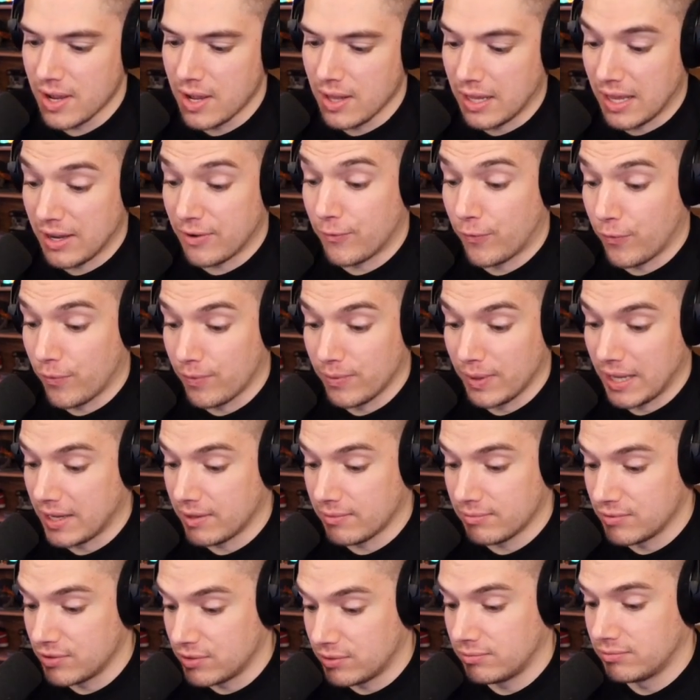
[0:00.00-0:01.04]
Like, like
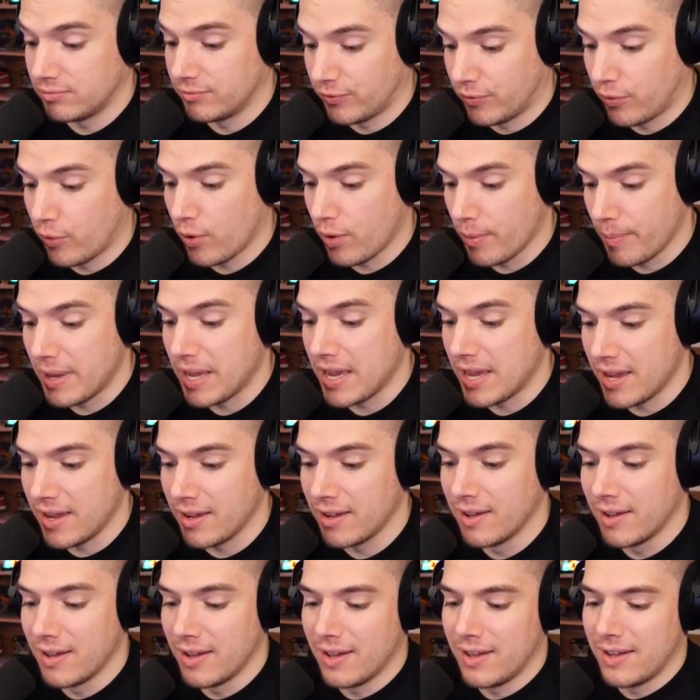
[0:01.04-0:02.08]
for me,
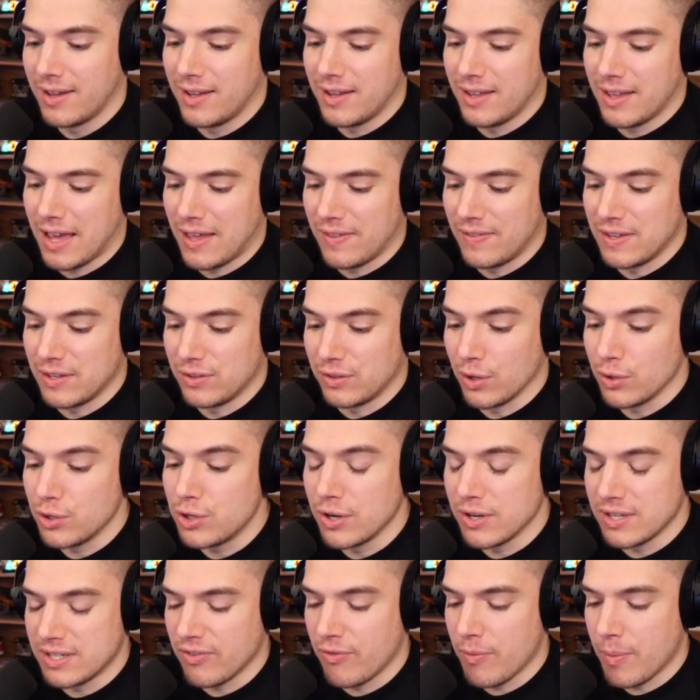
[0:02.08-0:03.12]
those
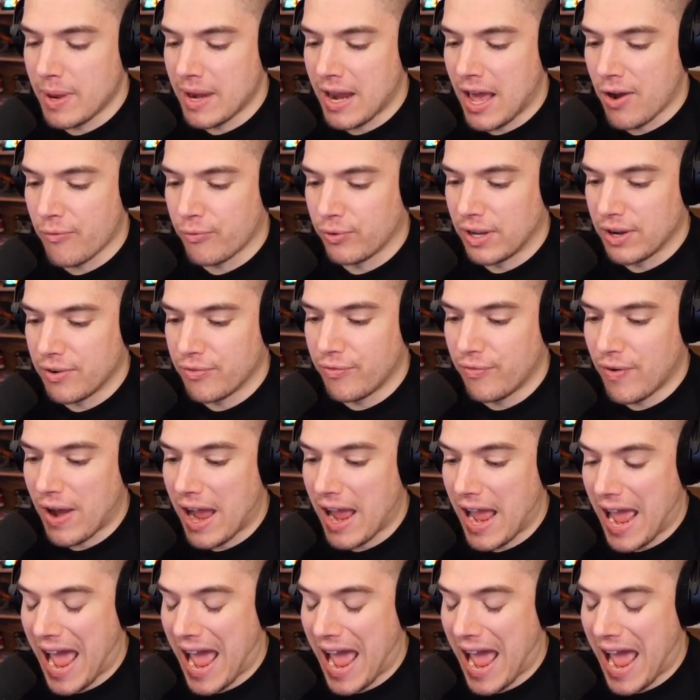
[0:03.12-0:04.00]
units haven't been out for like five,